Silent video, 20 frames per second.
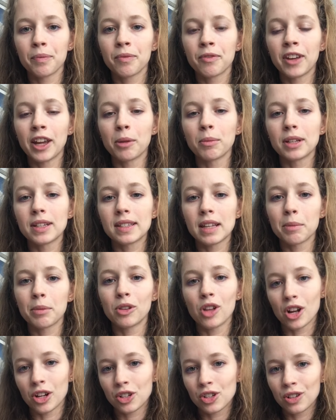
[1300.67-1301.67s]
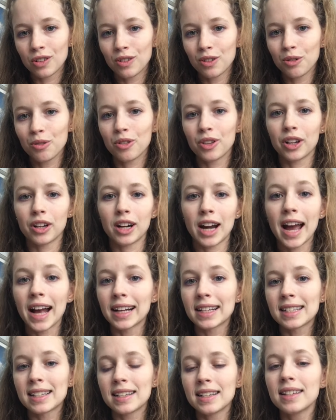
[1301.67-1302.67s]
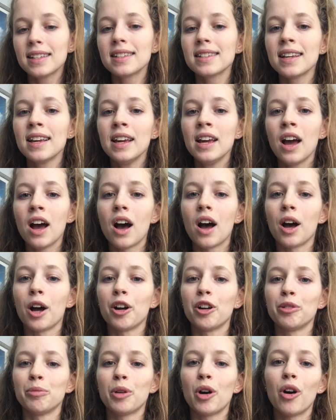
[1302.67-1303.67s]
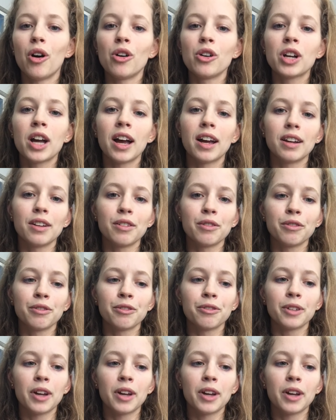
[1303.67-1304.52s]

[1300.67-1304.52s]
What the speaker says: families they belong to, their axes, all kind of,